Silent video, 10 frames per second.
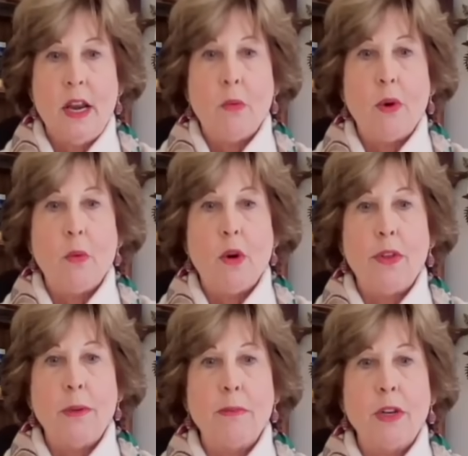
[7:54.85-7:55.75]
We
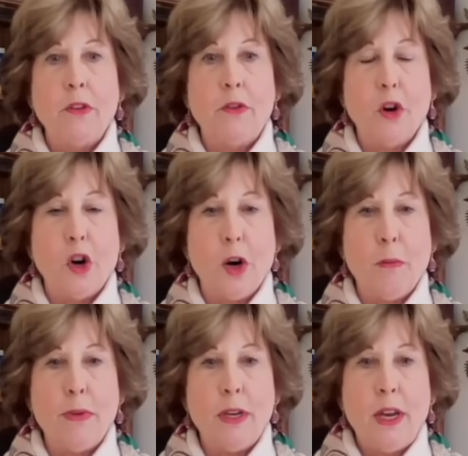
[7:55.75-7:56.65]
want them
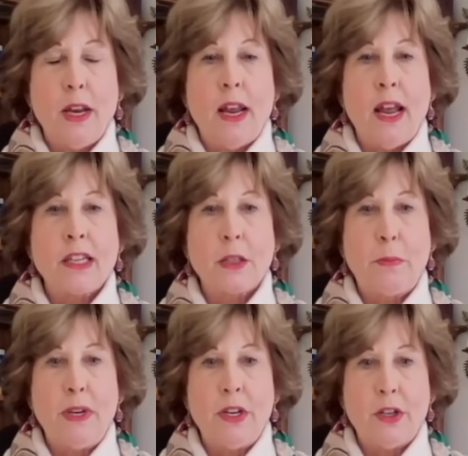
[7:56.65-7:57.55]
confirmed
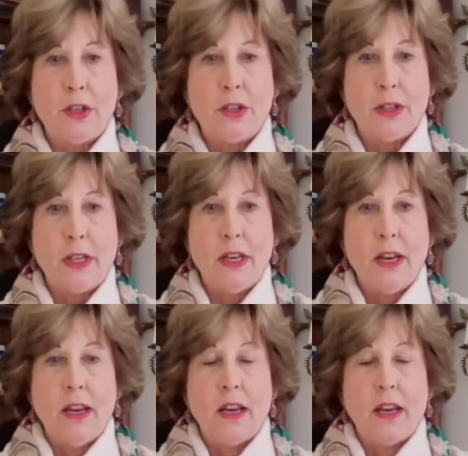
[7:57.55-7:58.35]
expeditiously.